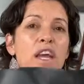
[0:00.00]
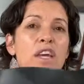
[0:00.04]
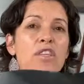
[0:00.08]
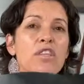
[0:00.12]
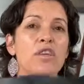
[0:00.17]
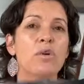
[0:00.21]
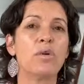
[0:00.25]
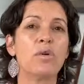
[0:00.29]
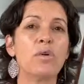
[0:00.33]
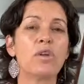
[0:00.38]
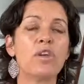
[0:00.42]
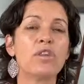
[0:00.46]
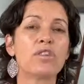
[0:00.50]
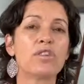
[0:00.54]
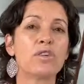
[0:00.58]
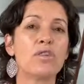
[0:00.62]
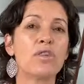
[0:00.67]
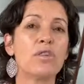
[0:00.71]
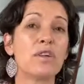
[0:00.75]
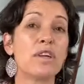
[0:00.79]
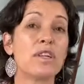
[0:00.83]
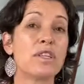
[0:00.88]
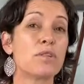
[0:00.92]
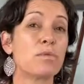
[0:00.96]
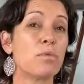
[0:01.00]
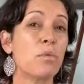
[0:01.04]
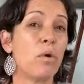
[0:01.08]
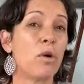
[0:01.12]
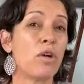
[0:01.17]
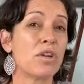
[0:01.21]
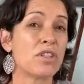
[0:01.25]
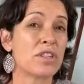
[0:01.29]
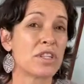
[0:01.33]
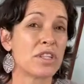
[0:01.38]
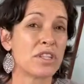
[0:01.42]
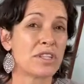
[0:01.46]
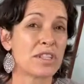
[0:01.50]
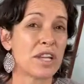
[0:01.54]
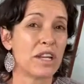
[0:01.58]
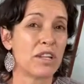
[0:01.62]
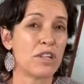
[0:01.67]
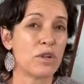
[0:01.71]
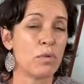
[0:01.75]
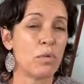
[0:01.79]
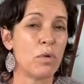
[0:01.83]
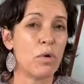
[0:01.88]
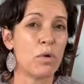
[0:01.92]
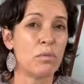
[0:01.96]
So all you do is wash this
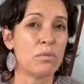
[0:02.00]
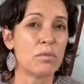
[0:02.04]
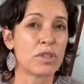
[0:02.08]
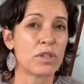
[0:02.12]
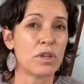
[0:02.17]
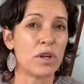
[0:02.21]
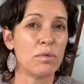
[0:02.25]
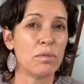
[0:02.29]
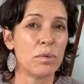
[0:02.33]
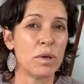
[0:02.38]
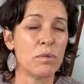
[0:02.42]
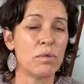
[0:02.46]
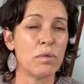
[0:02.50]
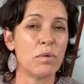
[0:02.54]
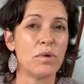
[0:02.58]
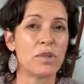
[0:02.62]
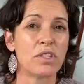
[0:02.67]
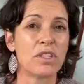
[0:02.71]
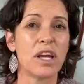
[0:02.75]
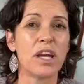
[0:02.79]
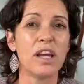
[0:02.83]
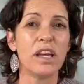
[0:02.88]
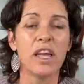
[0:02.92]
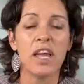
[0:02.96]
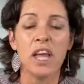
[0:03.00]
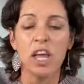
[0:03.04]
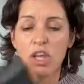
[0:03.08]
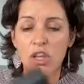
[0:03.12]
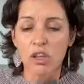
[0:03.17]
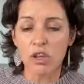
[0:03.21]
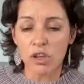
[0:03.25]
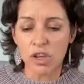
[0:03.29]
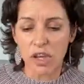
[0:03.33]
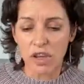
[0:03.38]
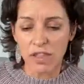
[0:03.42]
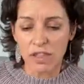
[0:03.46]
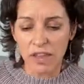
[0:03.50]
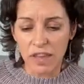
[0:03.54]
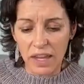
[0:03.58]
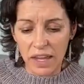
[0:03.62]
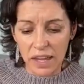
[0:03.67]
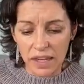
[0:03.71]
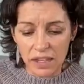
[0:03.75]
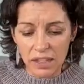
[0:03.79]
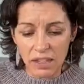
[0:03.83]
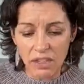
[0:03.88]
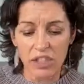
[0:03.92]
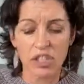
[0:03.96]
under warm soapy water. You can
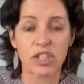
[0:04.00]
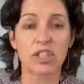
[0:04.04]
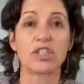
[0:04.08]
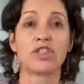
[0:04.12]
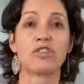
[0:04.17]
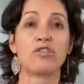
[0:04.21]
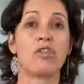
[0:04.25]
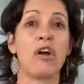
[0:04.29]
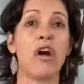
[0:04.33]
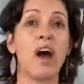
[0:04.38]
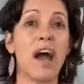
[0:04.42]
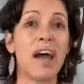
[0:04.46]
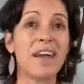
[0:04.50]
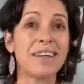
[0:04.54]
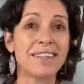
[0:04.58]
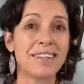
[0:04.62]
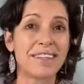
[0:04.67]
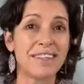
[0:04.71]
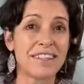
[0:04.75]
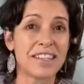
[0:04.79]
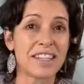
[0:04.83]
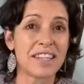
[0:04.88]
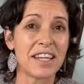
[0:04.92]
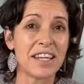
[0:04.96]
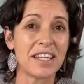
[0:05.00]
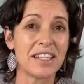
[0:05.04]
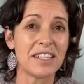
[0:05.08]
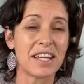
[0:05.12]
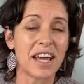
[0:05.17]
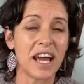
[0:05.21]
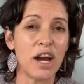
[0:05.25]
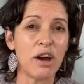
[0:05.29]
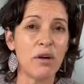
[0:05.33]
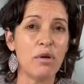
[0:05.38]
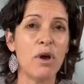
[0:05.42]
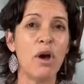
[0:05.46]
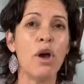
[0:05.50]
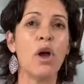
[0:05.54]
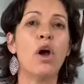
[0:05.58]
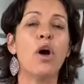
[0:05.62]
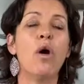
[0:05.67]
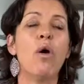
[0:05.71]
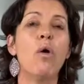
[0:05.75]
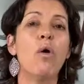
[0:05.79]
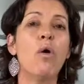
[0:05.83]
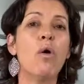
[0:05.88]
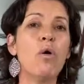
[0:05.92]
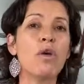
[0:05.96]
then just dry it in a tea towel,
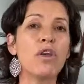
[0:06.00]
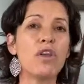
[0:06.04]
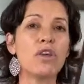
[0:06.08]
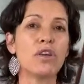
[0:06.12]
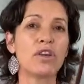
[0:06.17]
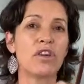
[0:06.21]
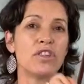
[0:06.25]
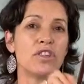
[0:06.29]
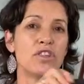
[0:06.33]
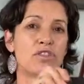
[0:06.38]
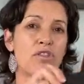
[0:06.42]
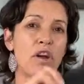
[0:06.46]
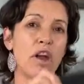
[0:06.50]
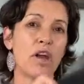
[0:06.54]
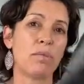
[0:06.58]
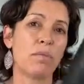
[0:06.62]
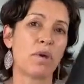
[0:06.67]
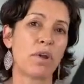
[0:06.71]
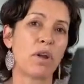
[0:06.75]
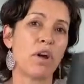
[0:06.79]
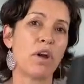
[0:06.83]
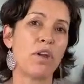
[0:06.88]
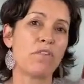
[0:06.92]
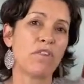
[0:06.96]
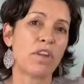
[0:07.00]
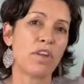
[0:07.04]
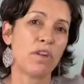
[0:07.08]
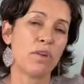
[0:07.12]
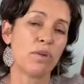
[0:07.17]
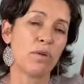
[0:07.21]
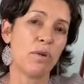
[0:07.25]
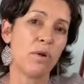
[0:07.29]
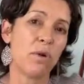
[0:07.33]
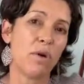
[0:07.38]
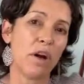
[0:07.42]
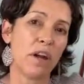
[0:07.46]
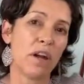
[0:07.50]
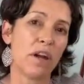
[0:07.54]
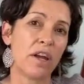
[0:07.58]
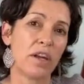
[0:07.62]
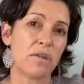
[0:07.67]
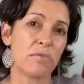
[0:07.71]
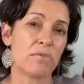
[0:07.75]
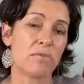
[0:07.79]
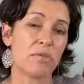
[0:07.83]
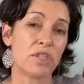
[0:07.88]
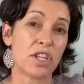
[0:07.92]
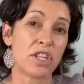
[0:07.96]
or you can drape it over your
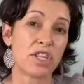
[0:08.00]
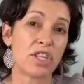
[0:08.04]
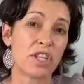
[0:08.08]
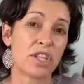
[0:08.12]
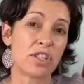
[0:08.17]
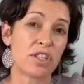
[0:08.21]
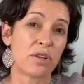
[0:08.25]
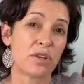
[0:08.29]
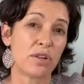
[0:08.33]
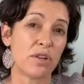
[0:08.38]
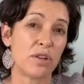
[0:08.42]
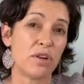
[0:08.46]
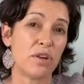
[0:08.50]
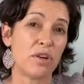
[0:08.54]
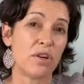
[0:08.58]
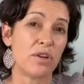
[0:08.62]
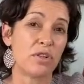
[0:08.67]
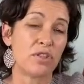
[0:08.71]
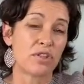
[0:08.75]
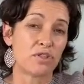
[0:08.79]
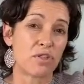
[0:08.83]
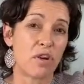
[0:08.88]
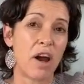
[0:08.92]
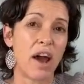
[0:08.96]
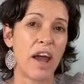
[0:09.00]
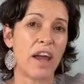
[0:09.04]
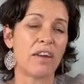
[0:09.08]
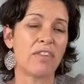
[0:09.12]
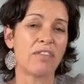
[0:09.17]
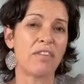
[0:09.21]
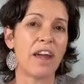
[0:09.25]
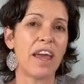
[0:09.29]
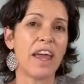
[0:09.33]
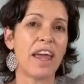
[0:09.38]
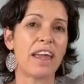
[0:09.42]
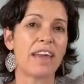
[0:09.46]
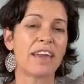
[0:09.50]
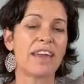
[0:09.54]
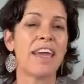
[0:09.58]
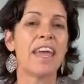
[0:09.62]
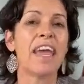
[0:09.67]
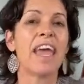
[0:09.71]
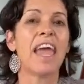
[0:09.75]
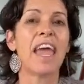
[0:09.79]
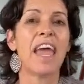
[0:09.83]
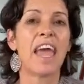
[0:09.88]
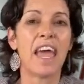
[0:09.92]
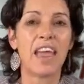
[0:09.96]
dishes on your drying rack,
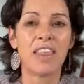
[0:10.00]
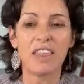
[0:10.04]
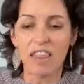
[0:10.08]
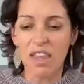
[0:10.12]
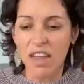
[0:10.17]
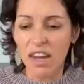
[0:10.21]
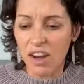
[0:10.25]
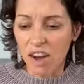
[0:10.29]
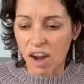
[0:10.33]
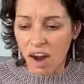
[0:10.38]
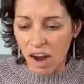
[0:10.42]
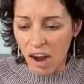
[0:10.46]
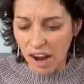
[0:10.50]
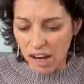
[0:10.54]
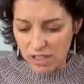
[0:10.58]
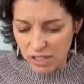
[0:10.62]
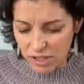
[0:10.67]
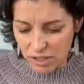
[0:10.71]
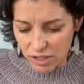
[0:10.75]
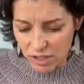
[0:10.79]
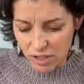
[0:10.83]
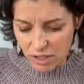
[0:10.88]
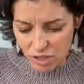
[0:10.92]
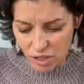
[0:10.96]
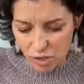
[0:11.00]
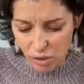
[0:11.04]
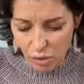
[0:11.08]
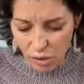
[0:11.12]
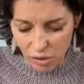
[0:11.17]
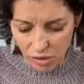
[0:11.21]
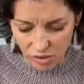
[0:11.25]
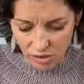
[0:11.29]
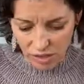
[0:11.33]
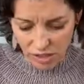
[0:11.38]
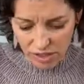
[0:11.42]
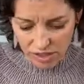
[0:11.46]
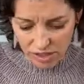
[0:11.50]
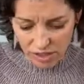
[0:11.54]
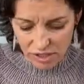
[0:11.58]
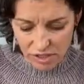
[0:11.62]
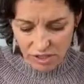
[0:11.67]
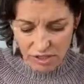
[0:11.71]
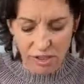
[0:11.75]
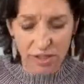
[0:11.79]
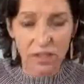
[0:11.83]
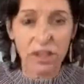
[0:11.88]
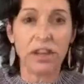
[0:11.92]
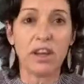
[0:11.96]
and then I just store it
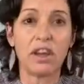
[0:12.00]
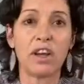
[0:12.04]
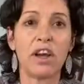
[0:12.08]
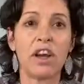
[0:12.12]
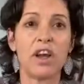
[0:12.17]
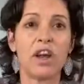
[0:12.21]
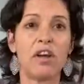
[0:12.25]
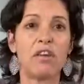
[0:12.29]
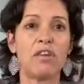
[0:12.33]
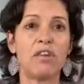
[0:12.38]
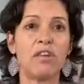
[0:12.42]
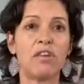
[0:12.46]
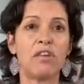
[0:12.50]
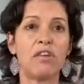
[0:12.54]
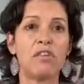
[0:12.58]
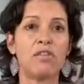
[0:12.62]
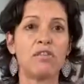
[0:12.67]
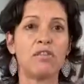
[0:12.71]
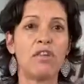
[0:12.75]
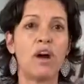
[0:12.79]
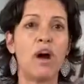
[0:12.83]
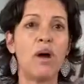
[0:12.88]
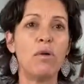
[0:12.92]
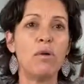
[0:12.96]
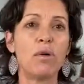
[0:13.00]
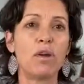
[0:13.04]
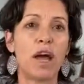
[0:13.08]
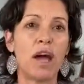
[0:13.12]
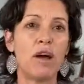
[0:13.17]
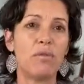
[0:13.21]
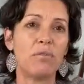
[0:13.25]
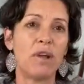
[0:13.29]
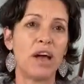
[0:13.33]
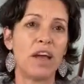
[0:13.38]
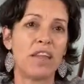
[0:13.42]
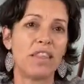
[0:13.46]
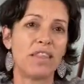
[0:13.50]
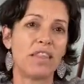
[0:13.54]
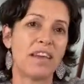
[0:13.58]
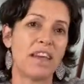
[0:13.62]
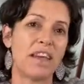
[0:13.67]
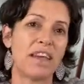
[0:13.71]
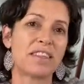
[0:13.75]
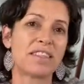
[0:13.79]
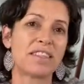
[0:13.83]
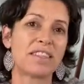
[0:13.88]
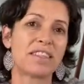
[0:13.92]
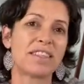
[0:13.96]
rolled up like
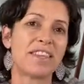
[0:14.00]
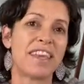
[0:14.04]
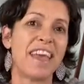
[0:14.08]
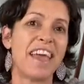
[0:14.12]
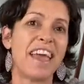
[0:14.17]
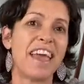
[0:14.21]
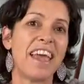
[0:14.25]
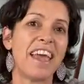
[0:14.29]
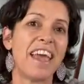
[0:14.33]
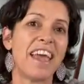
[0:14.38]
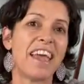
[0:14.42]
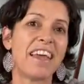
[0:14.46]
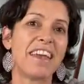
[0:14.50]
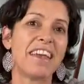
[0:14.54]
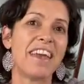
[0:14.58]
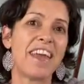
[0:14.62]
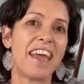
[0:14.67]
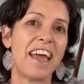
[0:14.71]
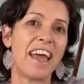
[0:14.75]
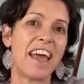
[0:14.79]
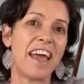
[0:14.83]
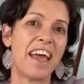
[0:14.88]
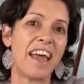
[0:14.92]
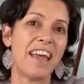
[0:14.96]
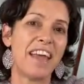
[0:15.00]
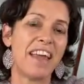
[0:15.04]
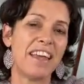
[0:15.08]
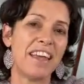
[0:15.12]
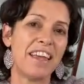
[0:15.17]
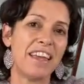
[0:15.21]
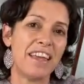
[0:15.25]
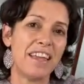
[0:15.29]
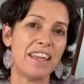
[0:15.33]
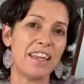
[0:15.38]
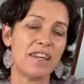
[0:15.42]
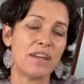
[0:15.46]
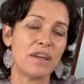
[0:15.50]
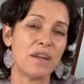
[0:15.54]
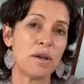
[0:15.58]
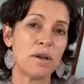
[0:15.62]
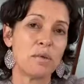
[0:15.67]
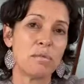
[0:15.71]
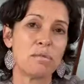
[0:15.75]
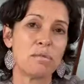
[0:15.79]
this in a